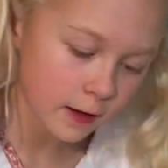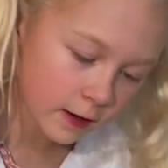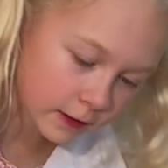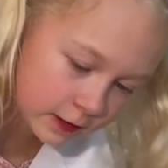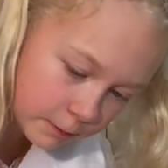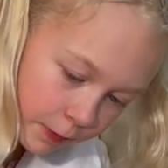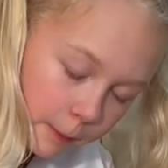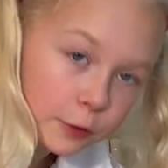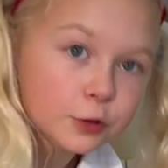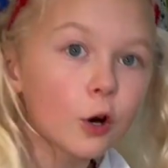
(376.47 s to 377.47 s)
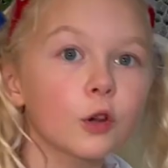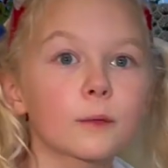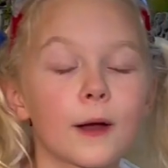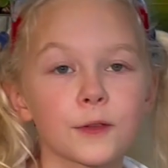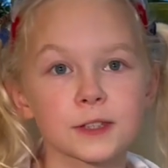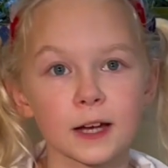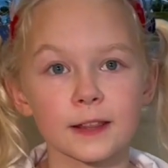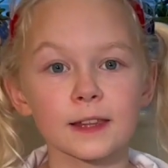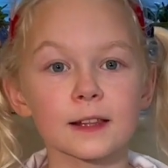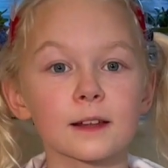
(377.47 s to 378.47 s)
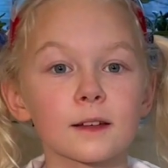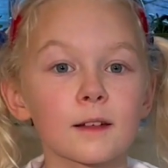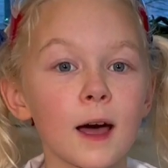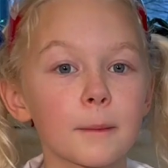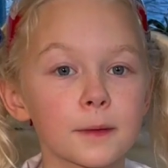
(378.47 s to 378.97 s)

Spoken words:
and I see bubbles all around the side of the cup.